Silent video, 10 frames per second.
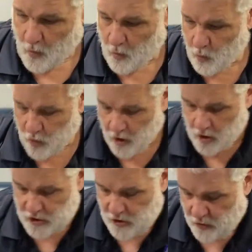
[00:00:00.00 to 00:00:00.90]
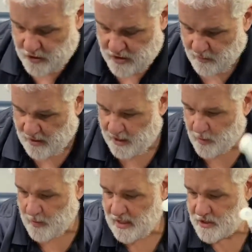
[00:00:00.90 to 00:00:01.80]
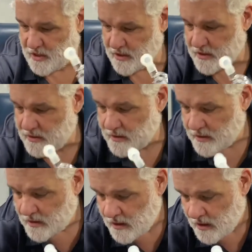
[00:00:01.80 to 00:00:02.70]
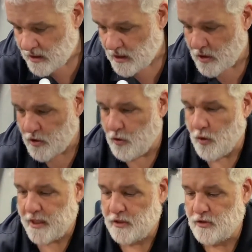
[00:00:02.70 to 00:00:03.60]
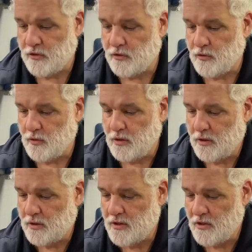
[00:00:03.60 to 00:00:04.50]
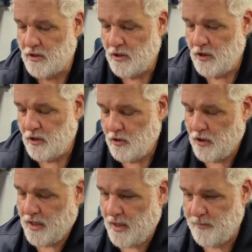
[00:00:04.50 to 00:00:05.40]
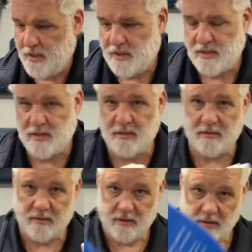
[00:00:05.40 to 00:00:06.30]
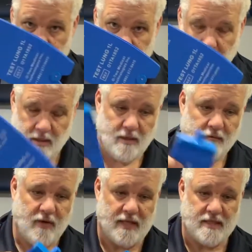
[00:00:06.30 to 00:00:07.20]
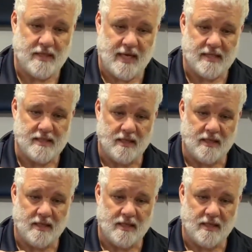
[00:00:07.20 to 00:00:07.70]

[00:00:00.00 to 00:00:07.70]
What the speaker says: We're also, to simulate our patient, going to hook up this fancy dancy